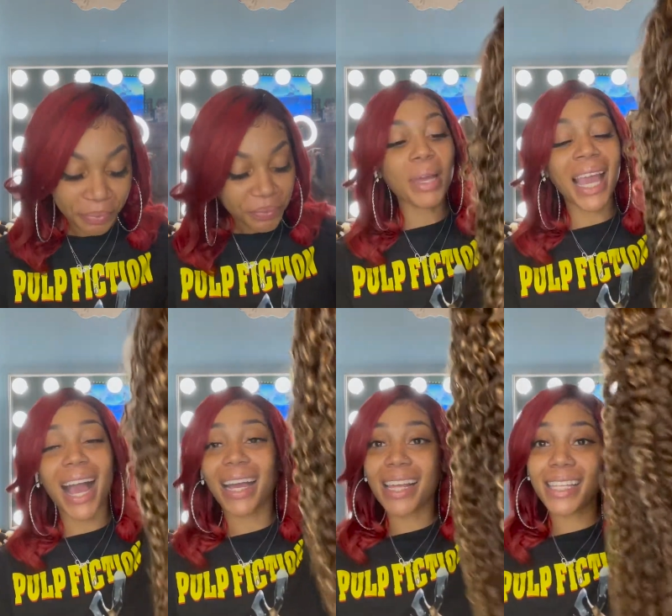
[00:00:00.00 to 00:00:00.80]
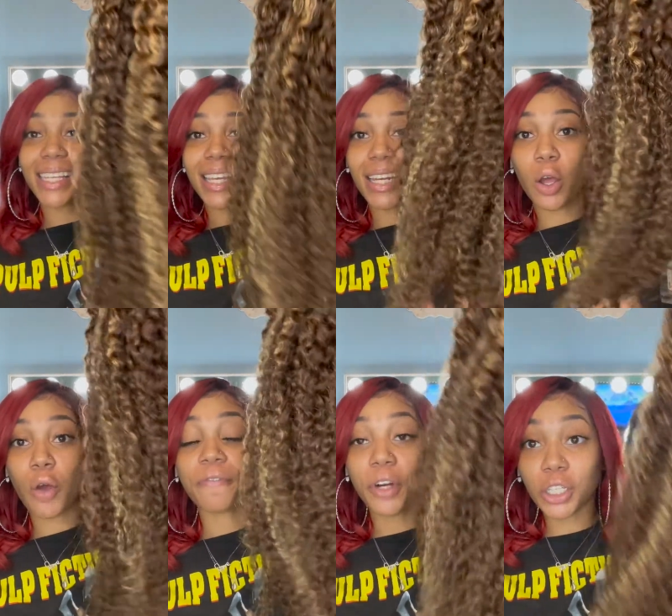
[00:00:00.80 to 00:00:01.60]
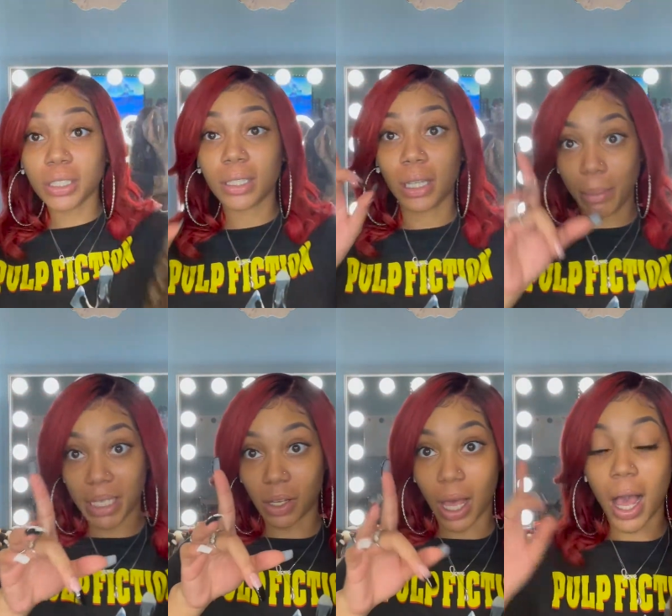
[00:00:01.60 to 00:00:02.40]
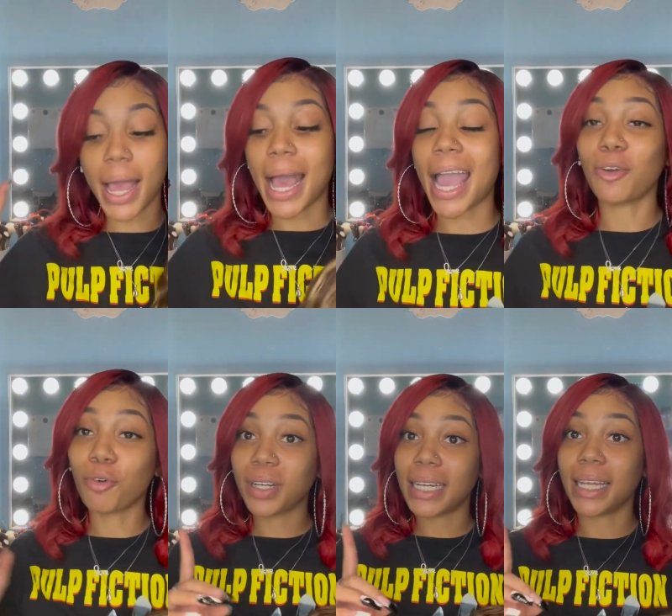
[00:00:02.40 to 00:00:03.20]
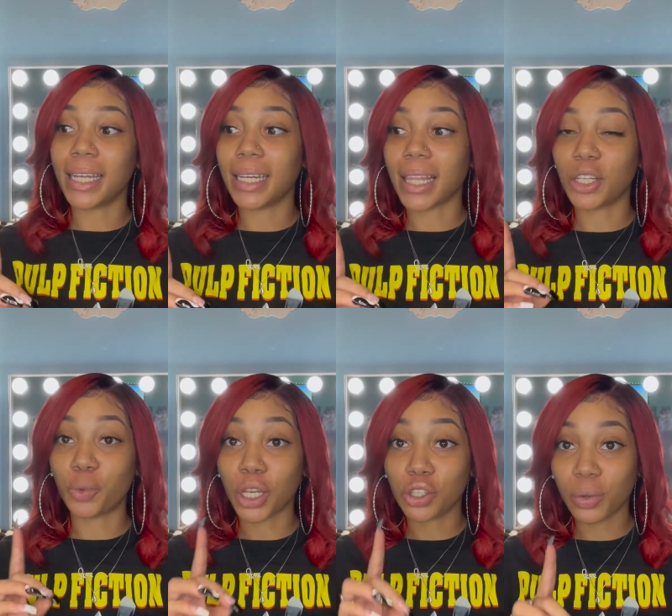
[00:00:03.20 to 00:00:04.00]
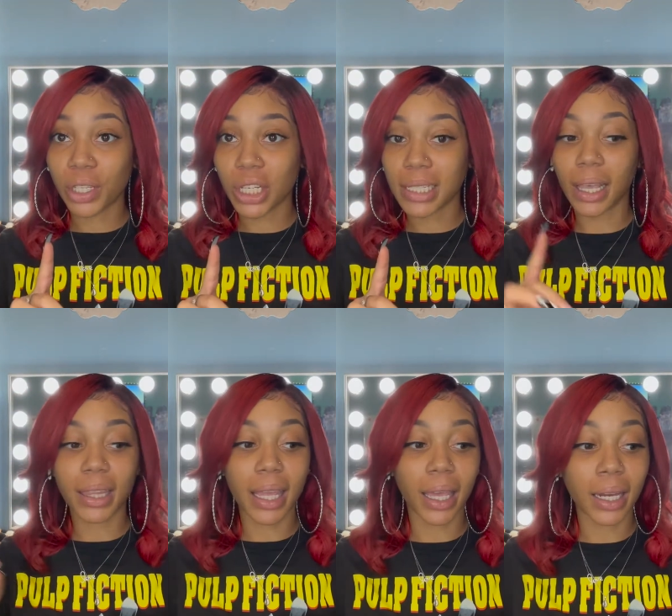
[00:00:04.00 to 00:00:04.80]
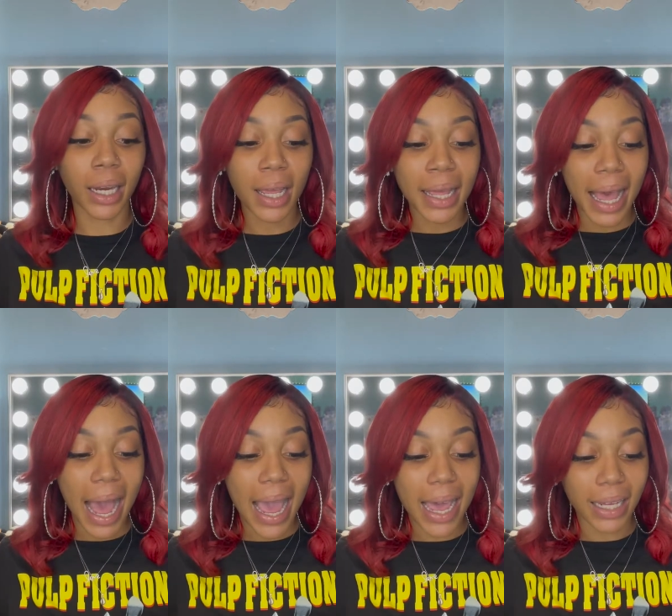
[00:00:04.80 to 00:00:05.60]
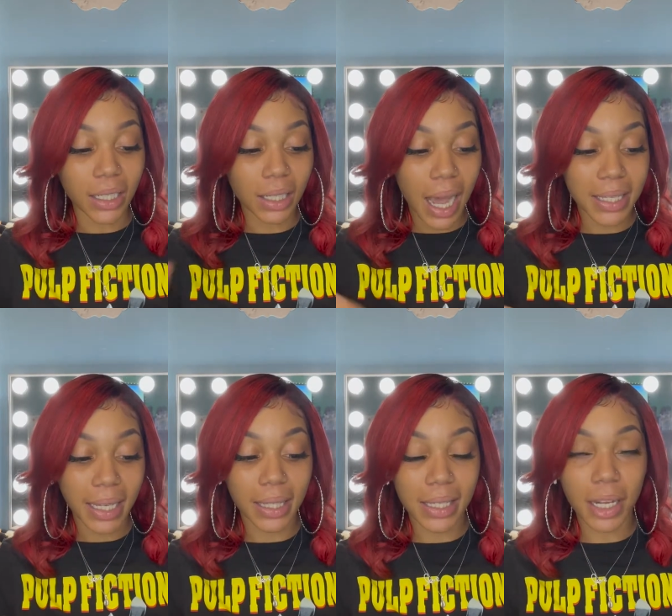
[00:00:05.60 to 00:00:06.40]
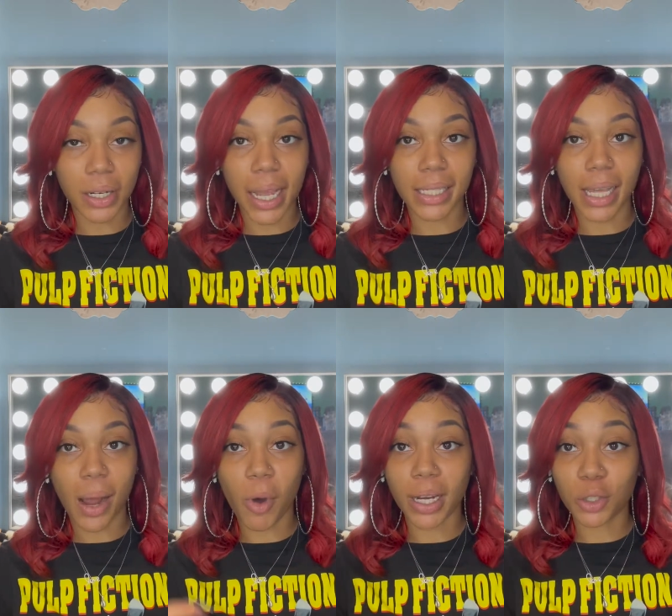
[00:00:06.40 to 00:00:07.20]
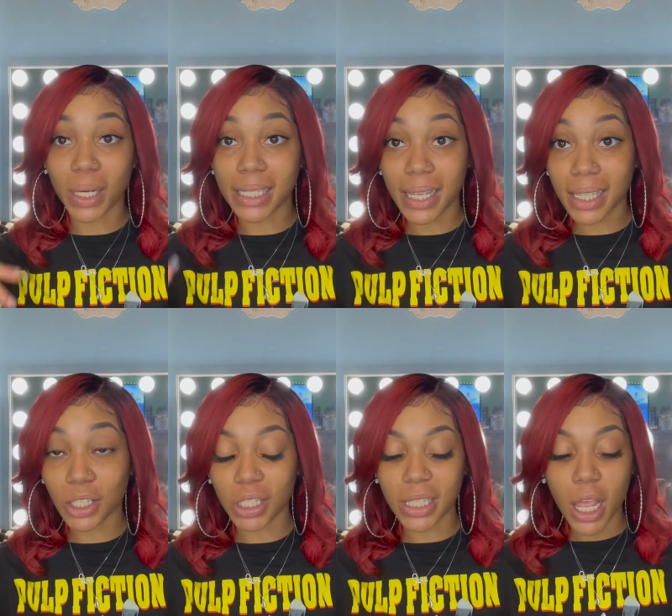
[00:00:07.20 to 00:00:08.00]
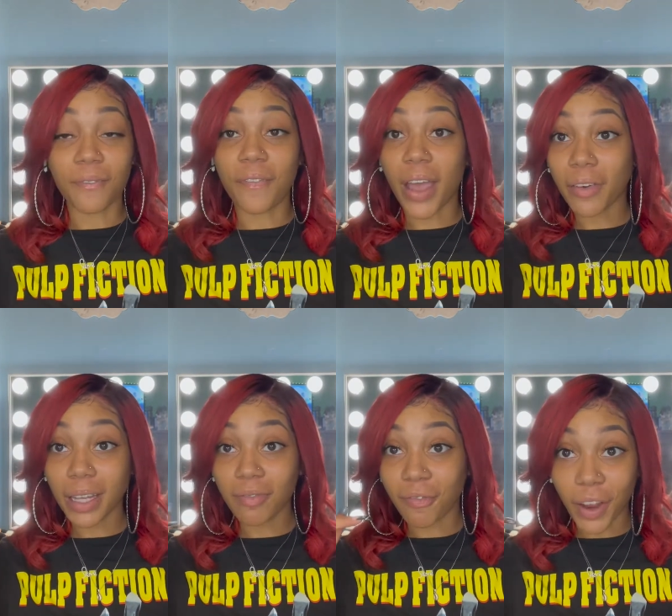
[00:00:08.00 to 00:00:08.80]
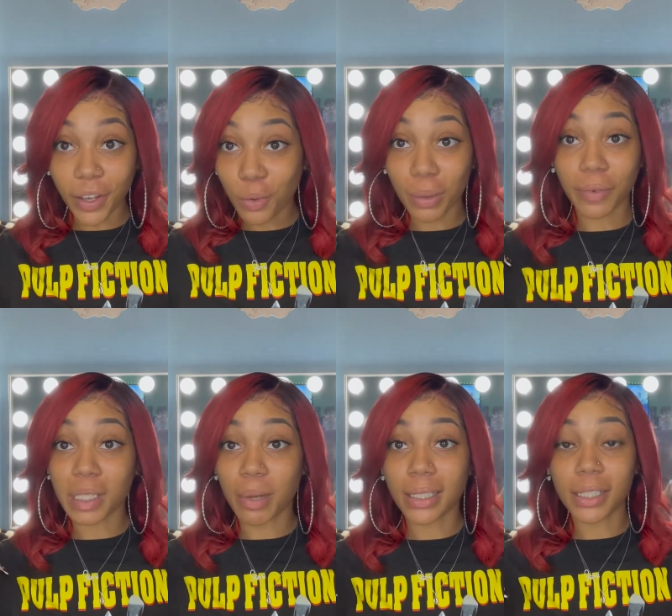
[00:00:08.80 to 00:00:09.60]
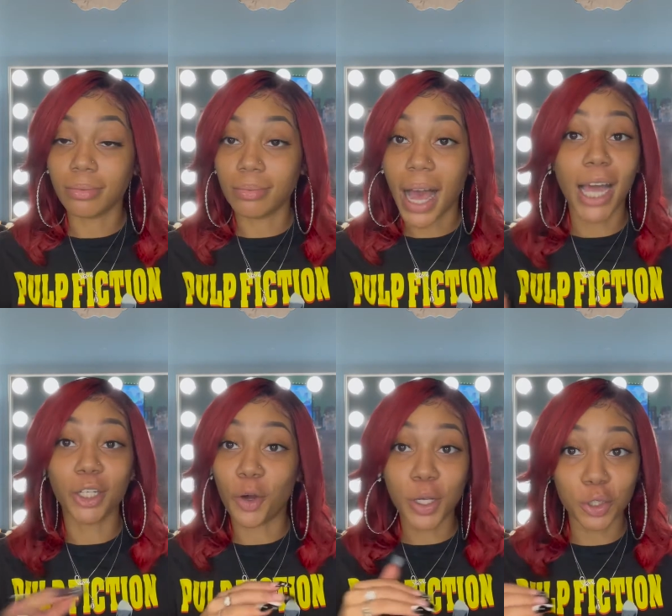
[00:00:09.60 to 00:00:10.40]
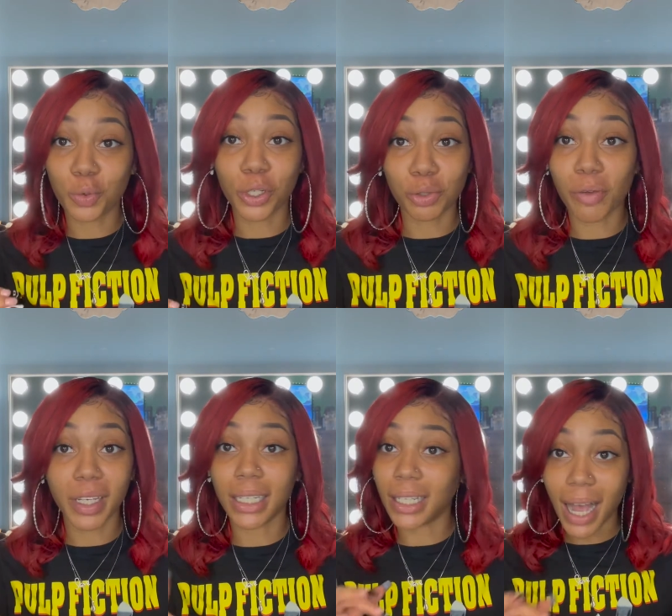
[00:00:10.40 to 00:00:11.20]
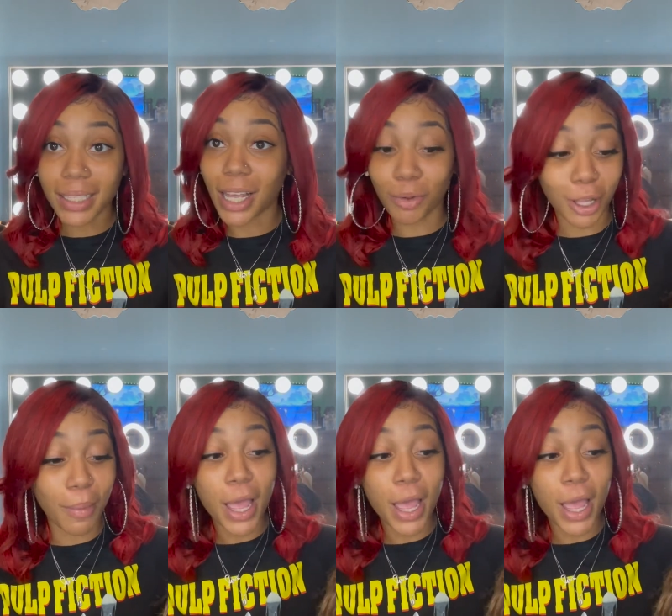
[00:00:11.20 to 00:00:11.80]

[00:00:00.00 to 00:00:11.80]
But yeah, I got this in first. Let me tell y'all, I had ordered it in, I think, 22 inches, and then I had contacted the seller and said I wanted 26 inches. Very, very quick with the responses. I had no issues whatsoever getting in contact with them.